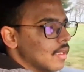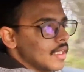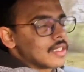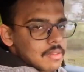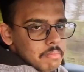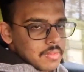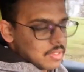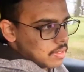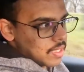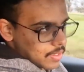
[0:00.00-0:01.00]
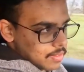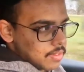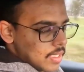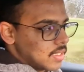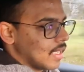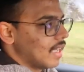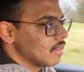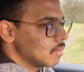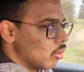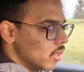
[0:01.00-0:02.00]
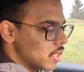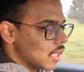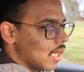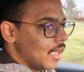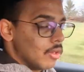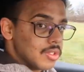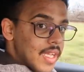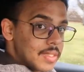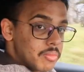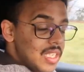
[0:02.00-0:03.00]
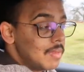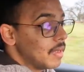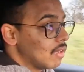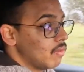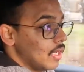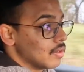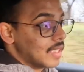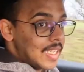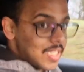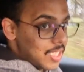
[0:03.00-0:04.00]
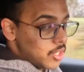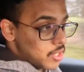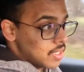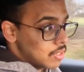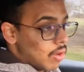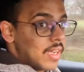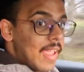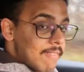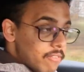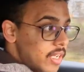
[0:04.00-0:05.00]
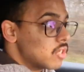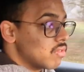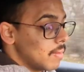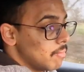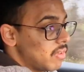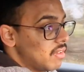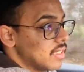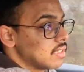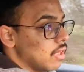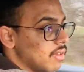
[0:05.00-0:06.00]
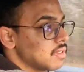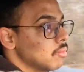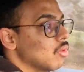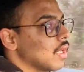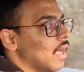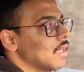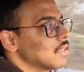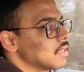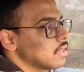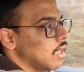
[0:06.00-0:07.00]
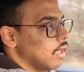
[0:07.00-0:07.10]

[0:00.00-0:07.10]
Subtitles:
This doesn't. It's a kind of smallish car. It also has pretty big wheels, 18 inches on every trim, whereas a lot of small cars